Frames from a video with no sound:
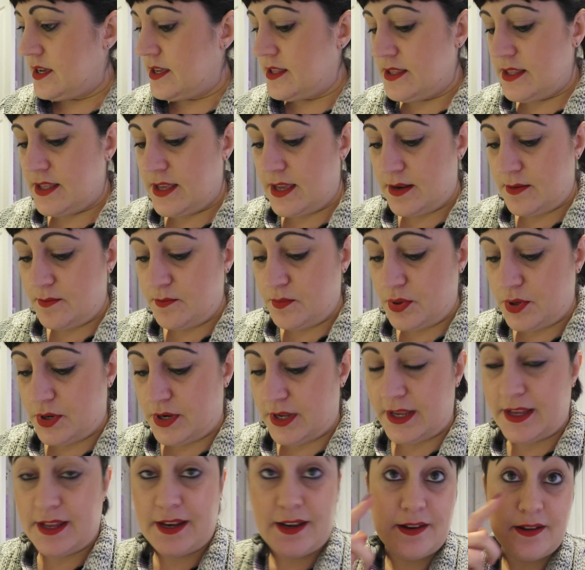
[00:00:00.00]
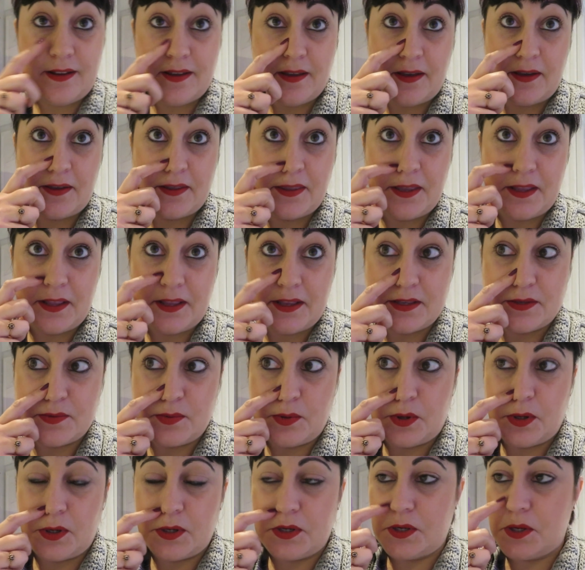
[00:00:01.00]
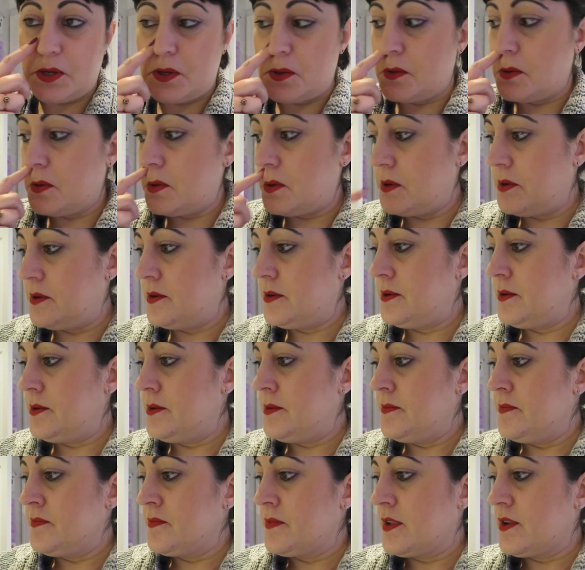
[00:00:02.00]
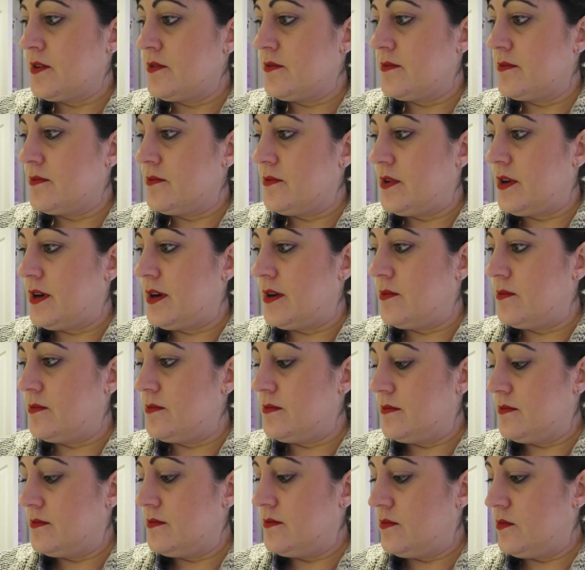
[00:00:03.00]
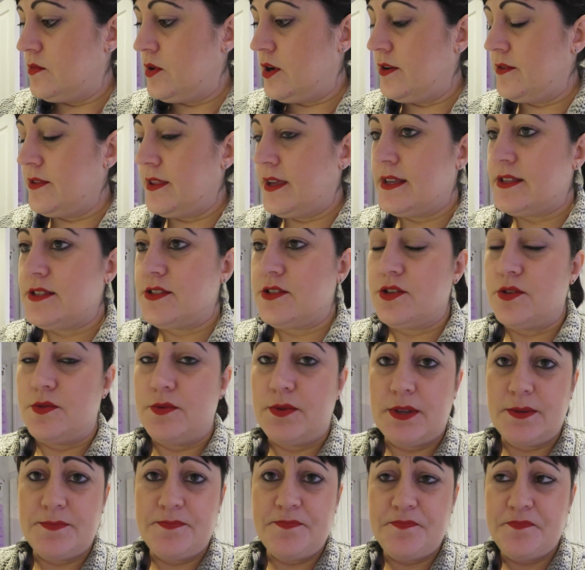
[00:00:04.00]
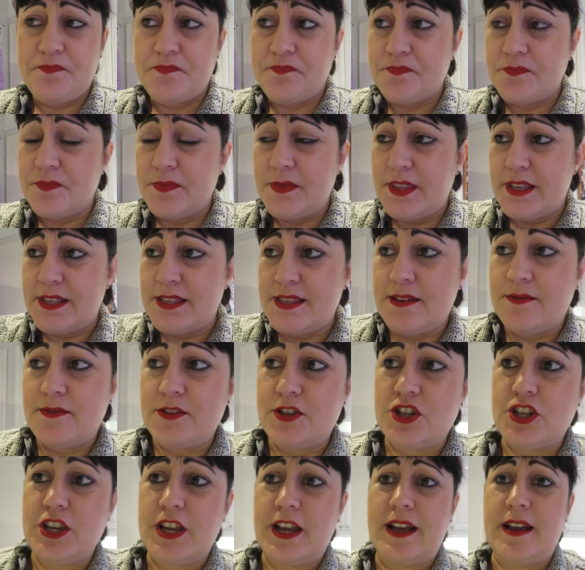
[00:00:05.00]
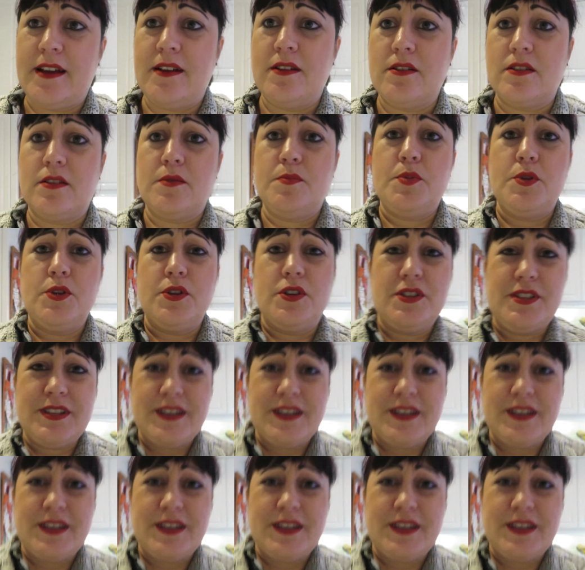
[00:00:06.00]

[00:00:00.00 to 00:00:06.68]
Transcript: and then put it in? I think that's what I'll do. Right, while that's doing, let's have a chat. I'm going to put